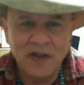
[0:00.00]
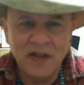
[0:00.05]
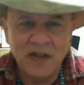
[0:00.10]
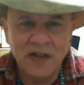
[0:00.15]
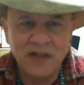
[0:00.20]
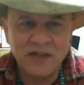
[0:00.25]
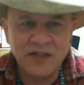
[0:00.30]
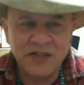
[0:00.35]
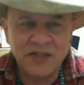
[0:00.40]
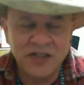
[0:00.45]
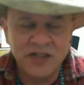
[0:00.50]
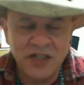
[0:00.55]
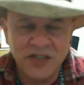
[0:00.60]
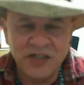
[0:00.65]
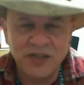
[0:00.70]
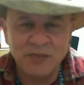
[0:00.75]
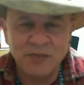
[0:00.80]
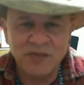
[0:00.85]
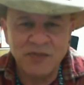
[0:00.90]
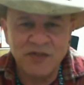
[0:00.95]

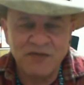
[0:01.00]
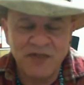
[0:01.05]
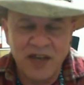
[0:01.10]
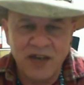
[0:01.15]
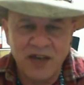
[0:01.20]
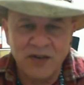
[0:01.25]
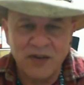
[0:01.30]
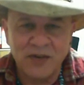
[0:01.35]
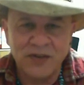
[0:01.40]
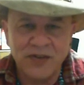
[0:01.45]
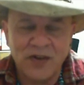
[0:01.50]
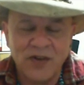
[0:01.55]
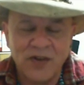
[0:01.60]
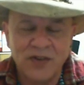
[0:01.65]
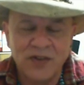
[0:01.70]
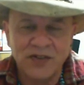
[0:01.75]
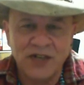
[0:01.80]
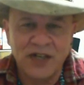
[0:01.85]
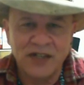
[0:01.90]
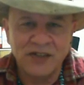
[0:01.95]
systems failed
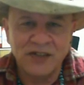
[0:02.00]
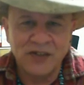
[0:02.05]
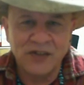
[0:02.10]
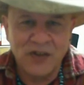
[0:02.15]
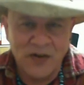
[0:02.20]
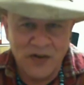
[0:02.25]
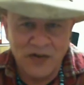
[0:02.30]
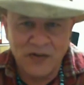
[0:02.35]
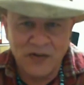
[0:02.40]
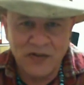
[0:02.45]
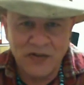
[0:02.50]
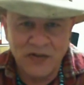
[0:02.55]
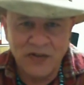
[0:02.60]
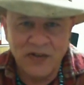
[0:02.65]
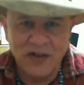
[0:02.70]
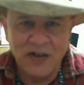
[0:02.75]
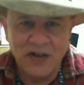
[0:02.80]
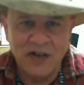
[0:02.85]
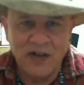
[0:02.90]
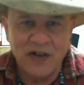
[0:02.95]
all night long.
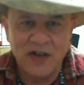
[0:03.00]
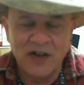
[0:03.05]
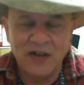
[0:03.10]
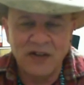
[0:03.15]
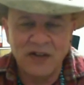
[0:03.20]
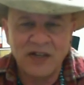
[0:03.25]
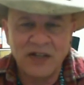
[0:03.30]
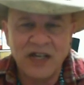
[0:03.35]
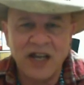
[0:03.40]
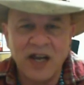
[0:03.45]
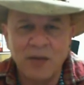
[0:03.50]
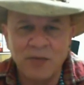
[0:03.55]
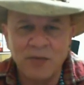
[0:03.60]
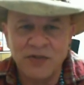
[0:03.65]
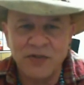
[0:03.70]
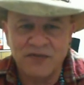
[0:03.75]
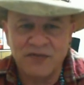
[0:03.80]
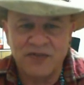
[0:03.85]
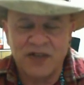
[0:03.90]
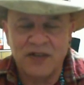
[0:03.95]
Uh,
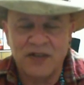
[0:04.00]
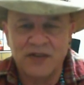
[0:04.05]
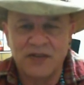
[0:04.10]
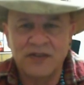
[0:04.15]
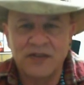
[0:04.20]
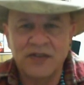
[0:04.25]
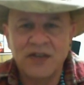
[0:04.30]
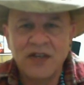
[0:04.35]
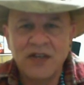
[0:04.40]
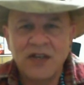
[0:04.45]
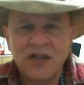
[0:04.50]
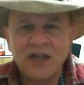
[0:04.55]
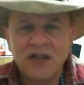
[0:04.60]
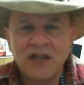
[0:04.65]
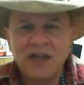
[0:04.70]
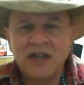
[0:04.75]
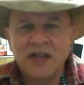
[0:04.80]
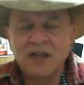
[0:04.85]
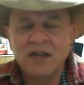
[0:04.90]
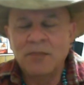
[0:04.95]
cameras failed
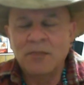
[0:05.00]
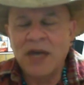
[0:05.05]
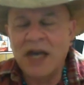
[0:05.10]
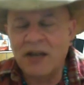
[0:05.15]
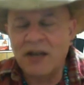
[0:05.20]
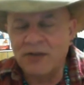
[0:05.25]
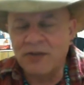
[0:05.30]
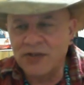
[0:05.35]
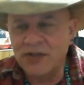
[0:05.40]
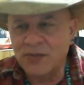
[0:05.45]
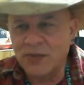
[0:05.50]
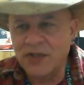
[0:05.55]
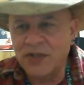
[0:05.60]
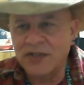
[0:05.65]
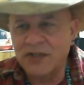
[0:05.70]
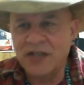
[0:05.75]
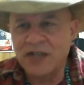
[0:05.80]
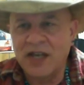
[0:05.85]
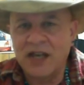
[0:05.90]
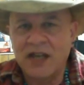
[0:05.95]
batteries
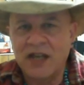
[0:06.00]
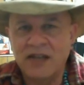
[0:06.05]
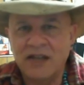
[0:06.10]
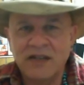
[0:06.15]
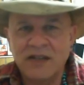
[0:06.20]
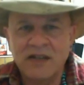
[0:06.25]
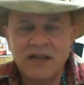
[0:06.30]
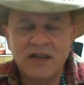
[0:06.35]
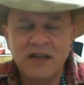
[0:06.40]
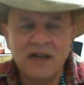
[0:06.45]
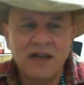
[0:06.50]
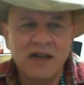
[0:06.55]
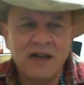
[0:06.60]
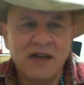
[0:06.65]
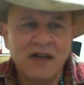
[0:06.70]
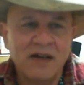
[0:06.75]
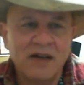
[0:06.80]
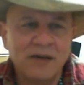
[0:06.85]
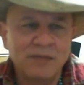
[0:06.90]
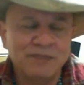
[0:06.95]
went dead.
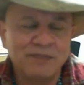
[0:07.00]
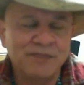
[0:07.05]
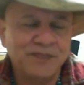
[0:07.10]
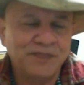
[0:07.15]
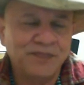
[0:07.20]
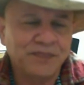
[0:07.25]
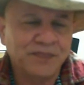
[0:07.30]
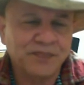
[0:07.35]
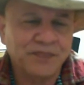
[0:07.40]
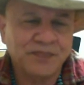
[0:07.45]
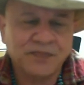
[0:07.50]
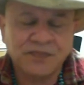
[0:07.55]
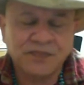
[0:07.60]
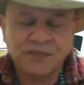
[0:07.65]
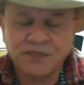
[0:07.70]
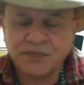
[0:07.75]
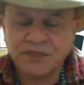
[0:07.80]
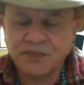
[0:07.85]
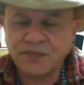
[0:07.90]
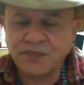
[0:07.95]
Um,
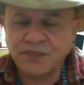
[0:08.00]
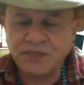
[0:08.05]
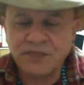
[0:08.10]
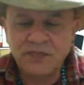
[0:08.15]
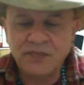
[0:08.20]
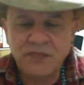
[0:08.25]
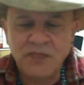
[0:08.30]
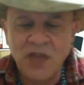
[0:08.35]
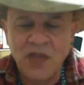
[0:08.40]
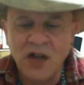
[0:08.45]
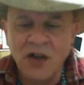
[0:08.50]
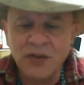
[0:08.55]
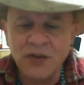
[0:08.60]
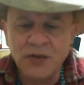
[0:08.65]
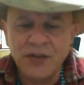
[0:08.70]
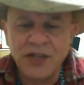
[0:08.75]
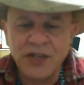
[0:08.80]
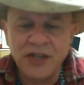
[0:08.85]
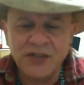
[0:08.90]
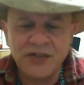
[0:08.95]

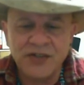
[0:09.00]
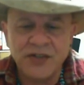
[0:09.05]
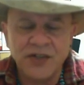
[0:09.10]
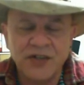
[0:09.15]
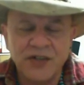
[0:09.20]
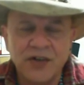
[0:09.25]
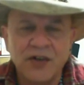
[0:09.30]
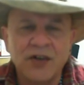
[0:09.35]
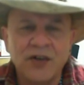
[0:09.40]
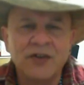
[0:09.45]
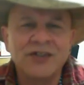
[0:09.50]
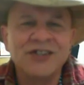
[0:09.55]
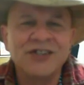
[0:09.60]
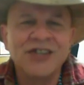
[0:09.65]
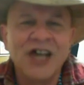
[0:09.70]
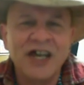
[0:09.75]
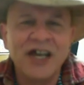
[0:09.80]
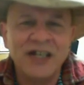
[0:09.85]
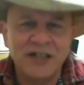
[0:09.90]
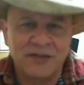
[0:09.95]
other things that occurred,
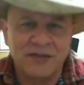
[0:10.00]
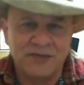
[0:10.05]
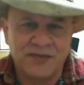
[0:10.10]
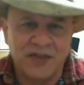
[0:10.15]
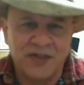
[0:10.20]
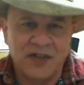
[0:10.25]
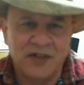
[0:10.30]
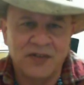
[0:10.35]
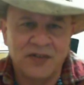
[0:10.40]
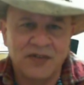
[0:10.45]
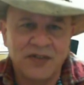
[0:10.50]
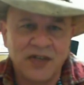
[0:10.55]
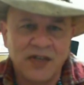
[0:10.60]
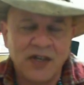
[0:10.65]
lighting failed.